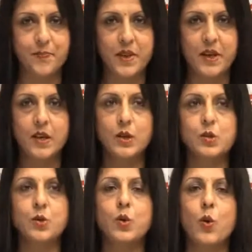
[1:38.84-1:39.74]
So
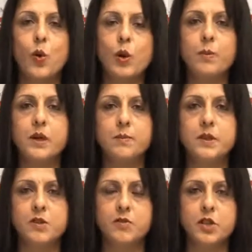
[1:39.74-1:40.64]
the whole purpose
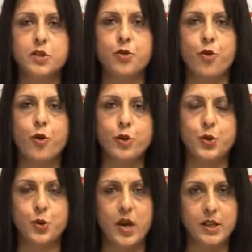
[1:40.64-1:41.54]
of this
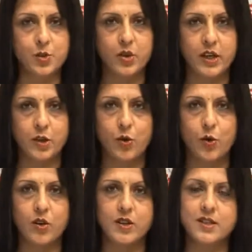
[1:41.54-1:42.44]
roadshow, as you can call,
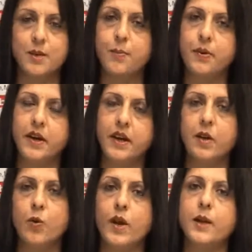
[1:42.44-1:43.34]
is a
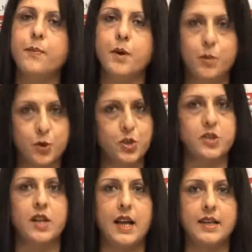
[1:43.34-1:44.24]
pre-event promotional
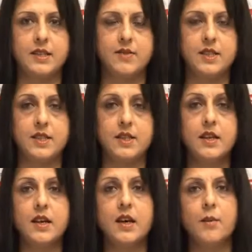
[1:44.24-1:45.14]
activity,
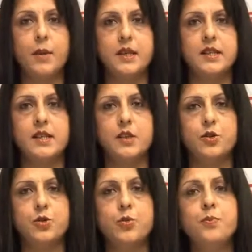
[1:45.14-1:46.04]
basically to
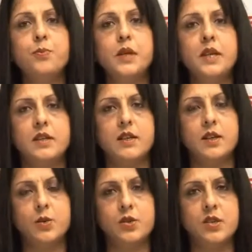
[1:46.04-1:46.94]
meet the
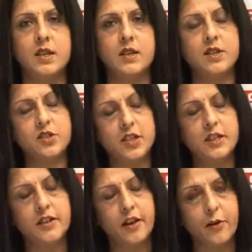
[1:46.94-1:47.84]
user industry in
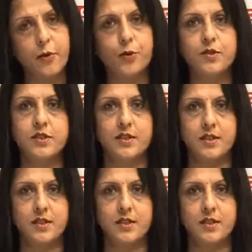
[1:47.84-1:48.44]
their own city.